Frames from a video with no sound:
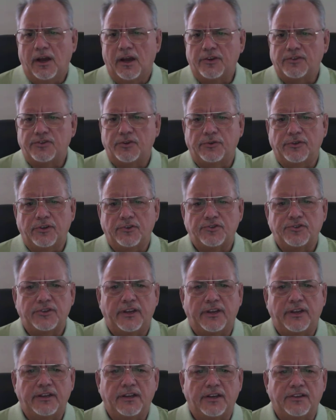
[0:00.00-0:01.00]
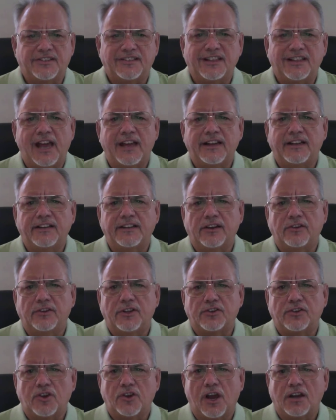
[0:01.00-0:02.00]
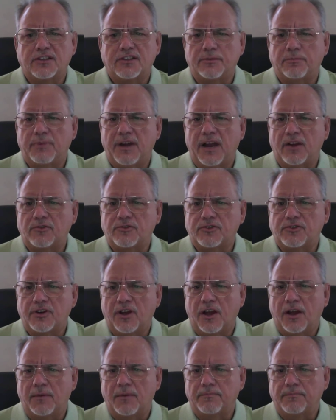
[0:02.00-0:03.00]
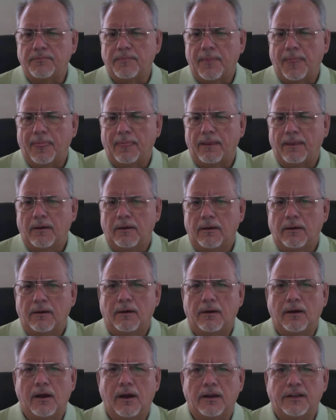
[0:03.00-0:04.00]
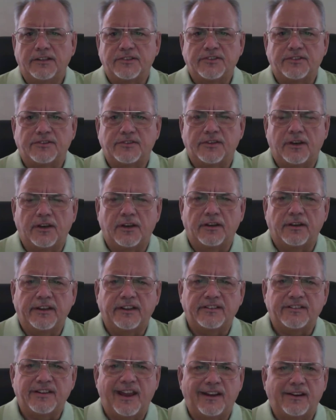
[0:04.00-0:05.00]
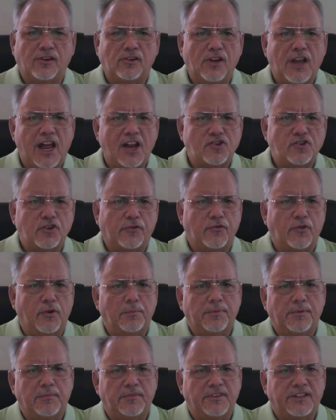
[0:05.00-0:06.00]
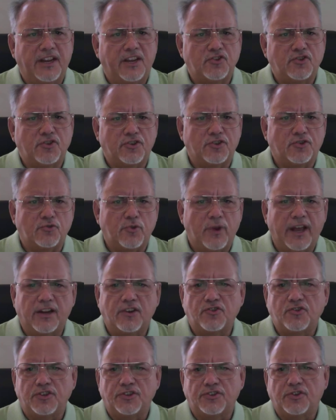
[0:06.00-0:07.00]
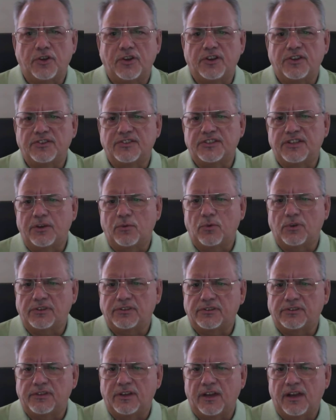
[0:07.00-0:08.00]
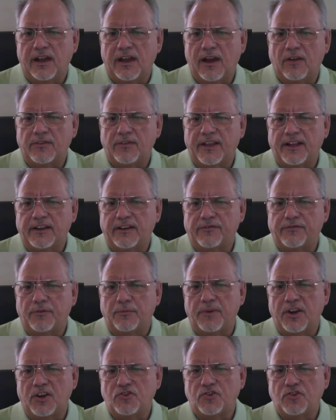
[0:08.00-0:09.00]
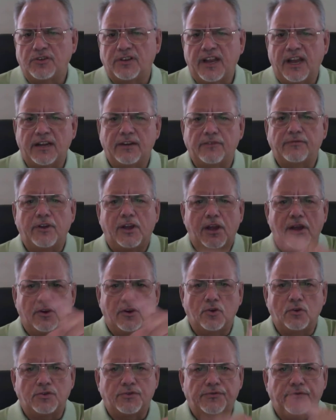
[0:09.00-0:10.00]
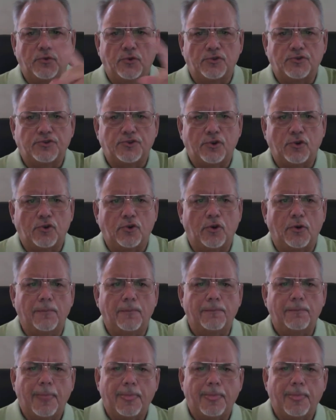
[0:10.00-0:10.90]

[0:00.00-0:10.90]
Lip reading: So there's a slide in there that talks about, it's entitled Logic for Implementation Strategies, so you can see how that information kind of goes full circle.